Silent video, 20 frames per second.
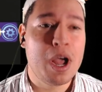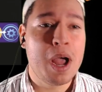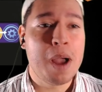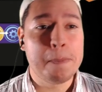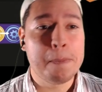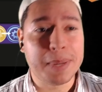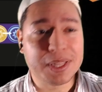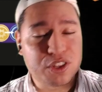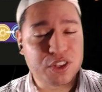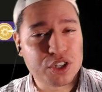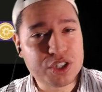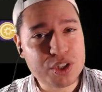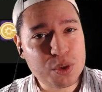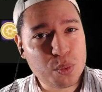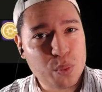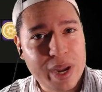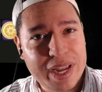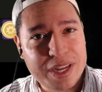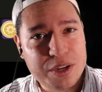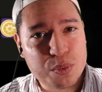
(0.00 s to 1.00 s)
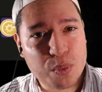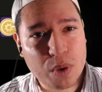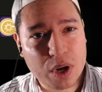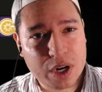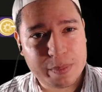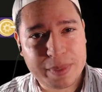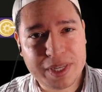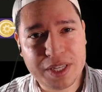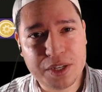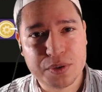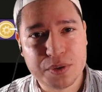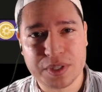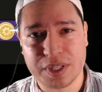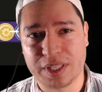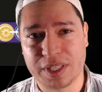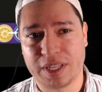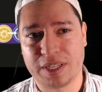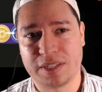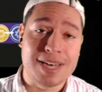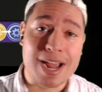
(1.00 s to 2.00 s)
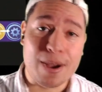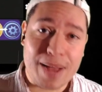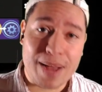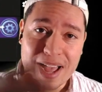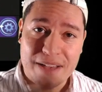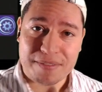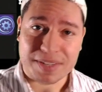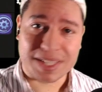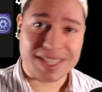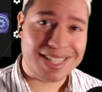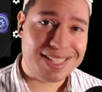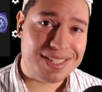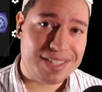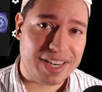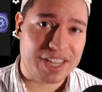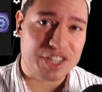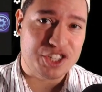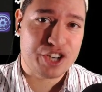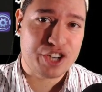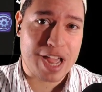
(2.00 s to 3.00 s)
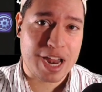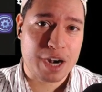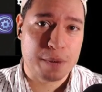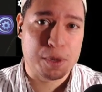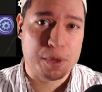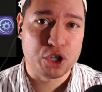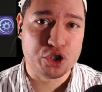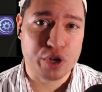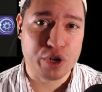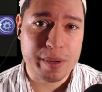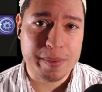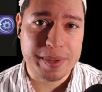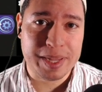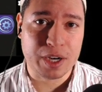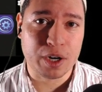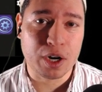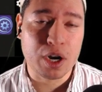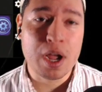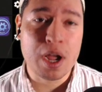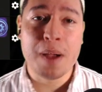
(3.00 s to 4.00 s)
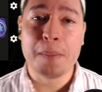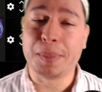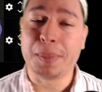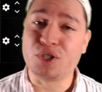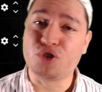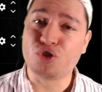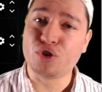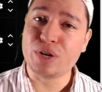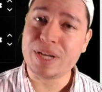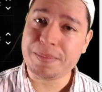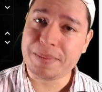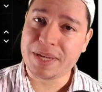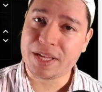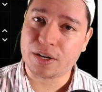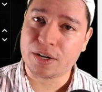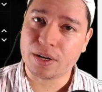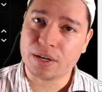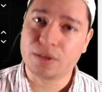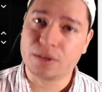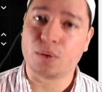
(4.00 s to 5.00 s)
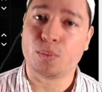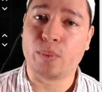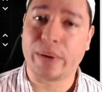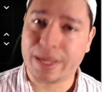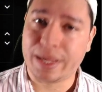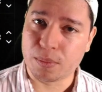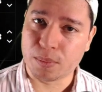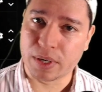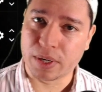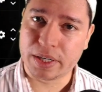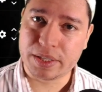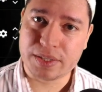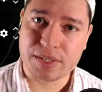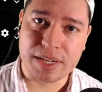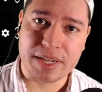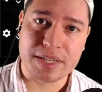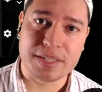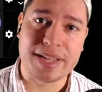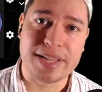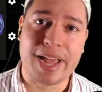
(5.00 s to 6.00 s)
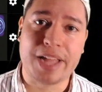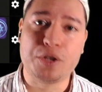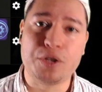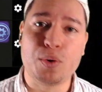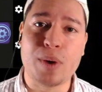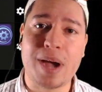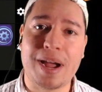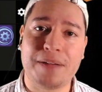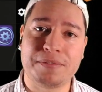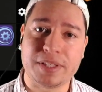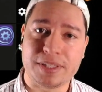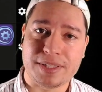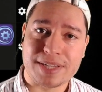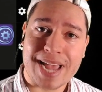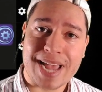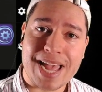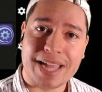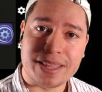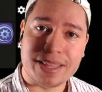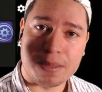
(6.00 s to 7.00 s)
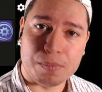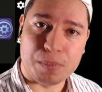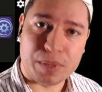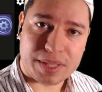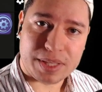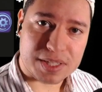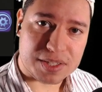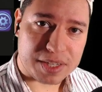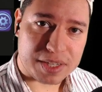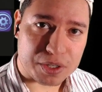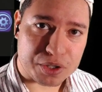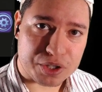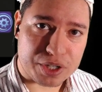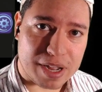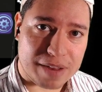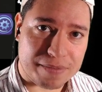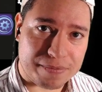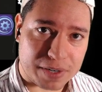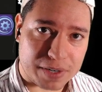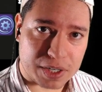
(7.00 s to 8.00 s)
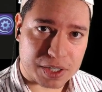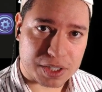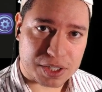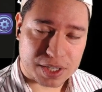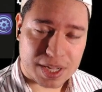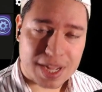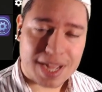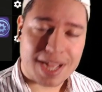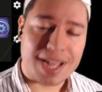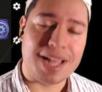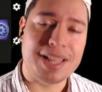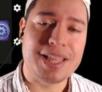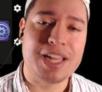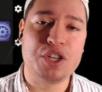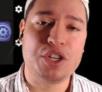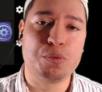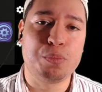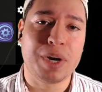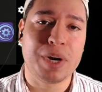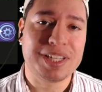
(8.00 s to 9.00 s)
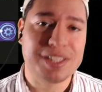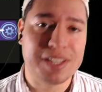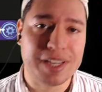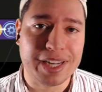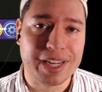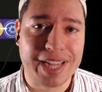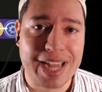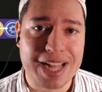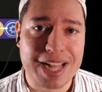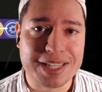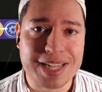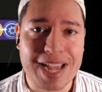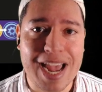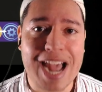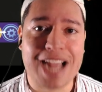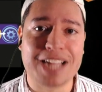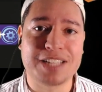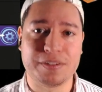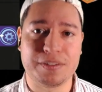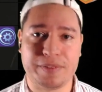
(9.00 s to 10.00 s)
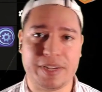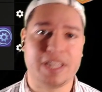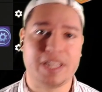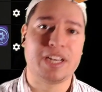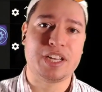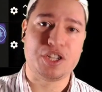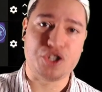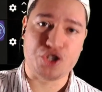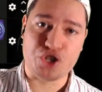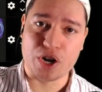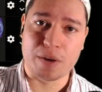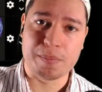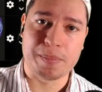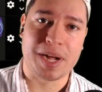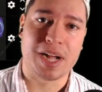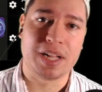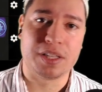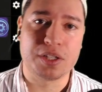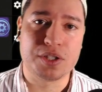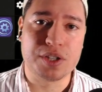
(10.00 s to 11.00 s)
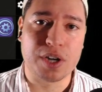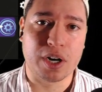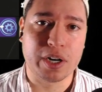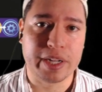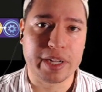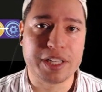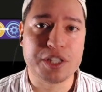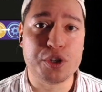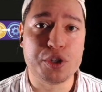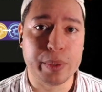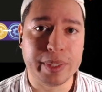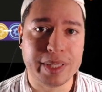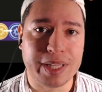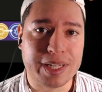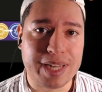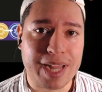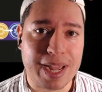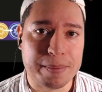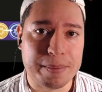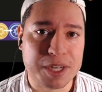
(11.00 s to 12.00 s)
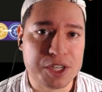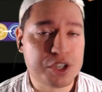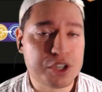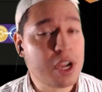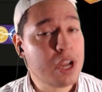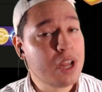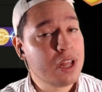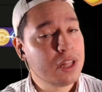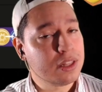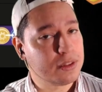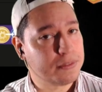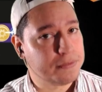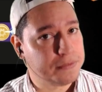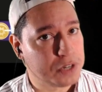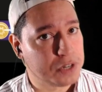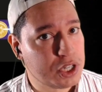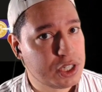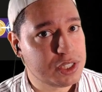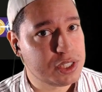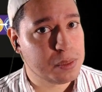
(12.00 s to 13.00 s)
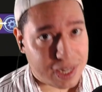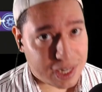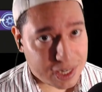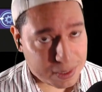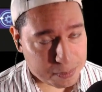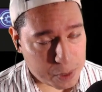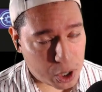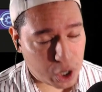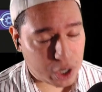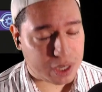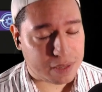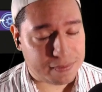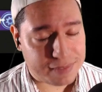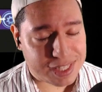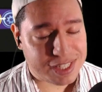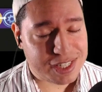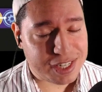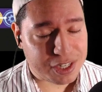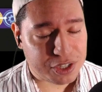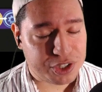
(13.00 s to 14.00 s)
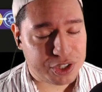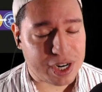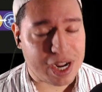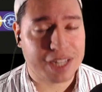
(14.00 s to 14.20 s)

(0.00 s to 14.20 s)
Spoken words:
but there's a way you want to be using this. Now I have it listed as Shadow Ball Dream Eater, but Dream Eater, the way it works is that you have to tag them with the skill shot first, and then you press it again to activate and jump on the target doing the damage. The first part of the skill shot